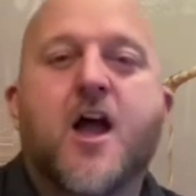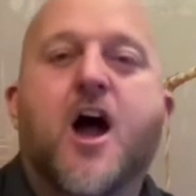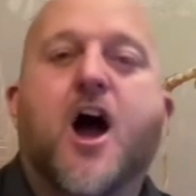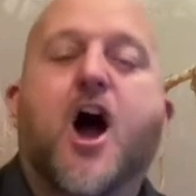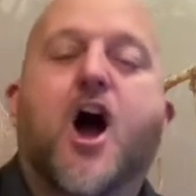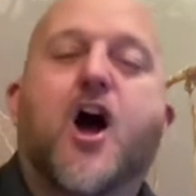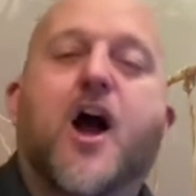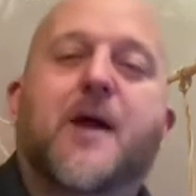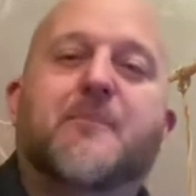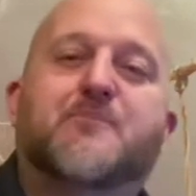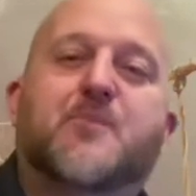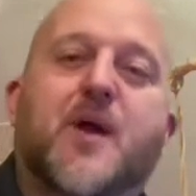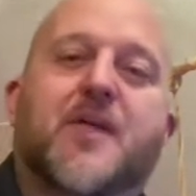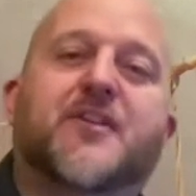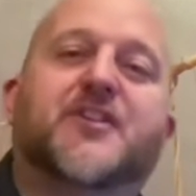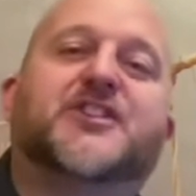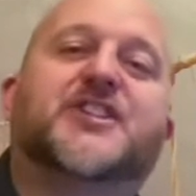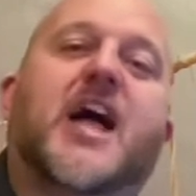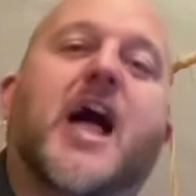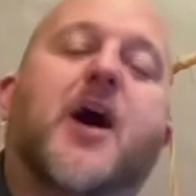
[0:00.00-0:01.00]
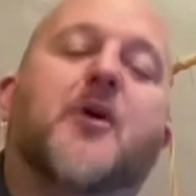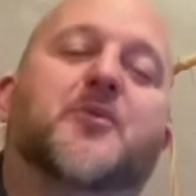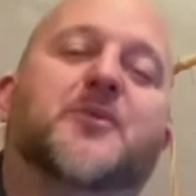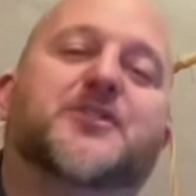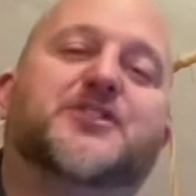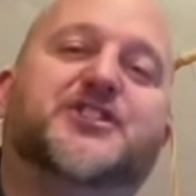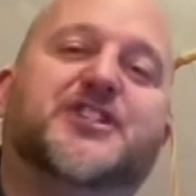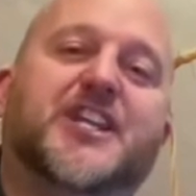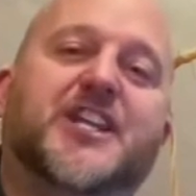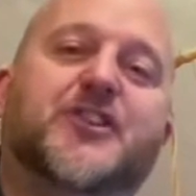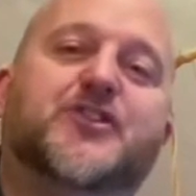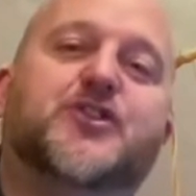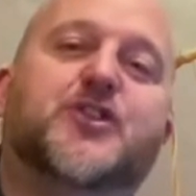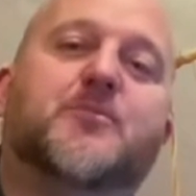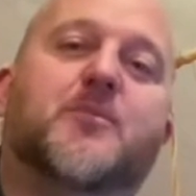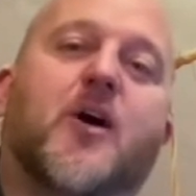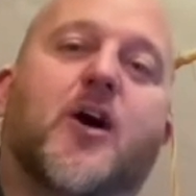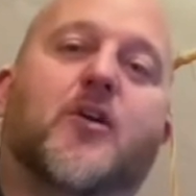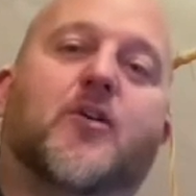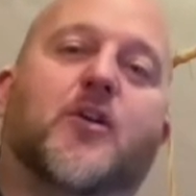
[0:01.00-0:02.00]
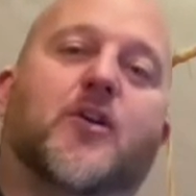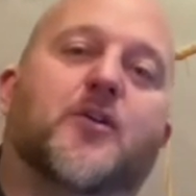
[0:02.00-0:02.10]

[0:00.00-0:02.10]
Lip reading: All right, brothers, I will see you tomorrow.